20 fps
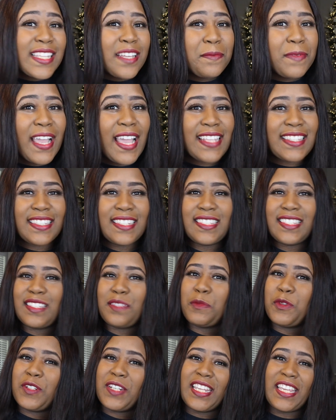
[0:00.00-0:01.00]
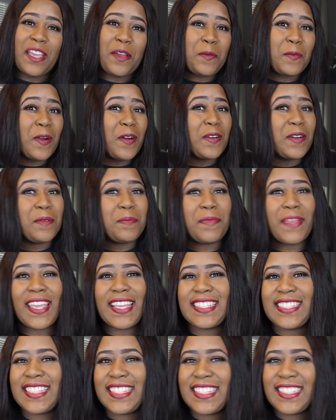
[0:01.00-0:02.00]
up, guys? This is Monique and welcome
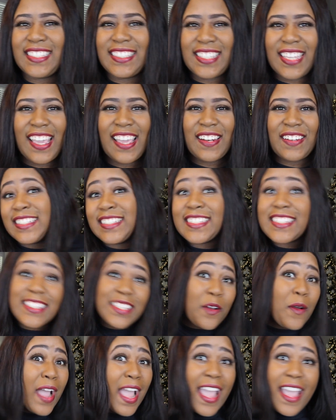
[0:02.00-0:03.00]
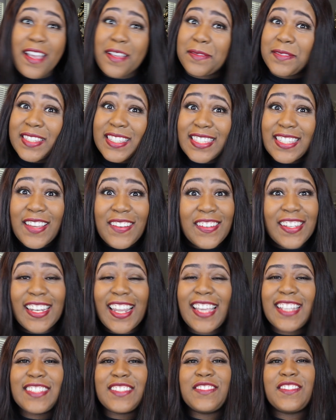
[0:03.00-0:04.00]
back to the channel. So I'm so
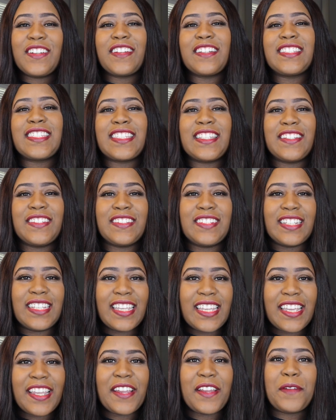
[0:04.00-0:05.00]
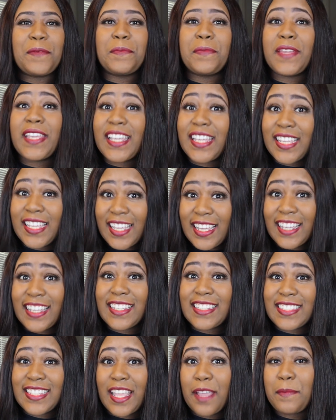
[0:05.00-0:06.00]
glad you are still here,
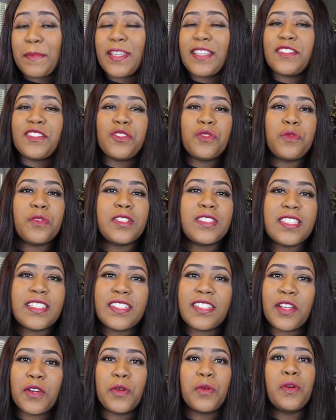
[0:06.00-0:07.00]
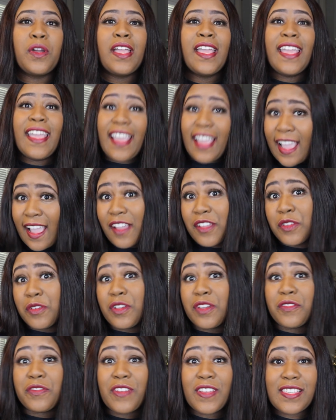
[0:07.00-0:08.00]
because that means you want to know how you
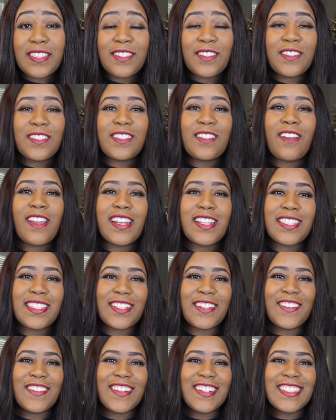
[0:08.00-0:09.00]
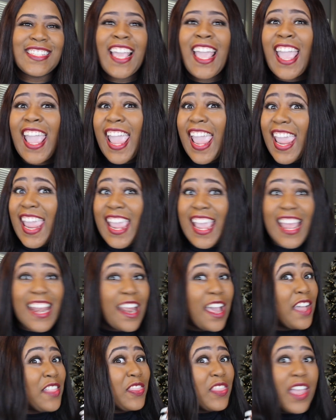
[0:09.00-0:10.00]
can fix those credit scores,
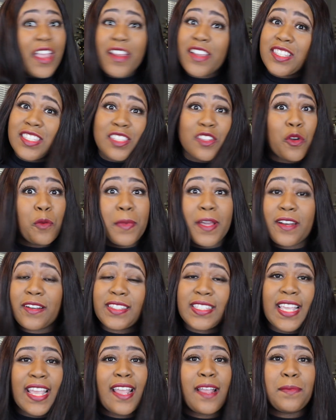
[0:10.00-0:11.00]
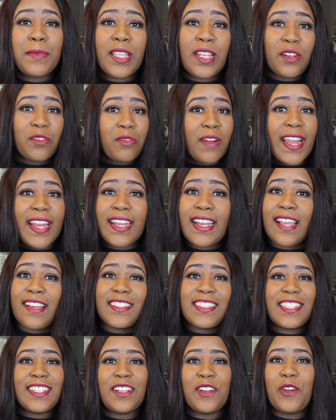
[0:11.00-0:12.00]
and there is no better time than right
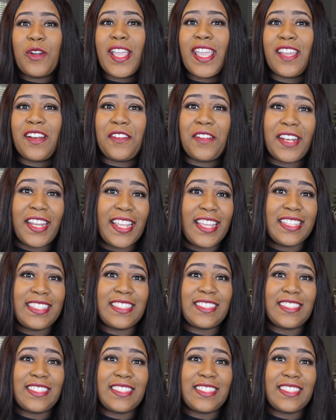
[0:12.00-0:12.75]
now to go ahead on and get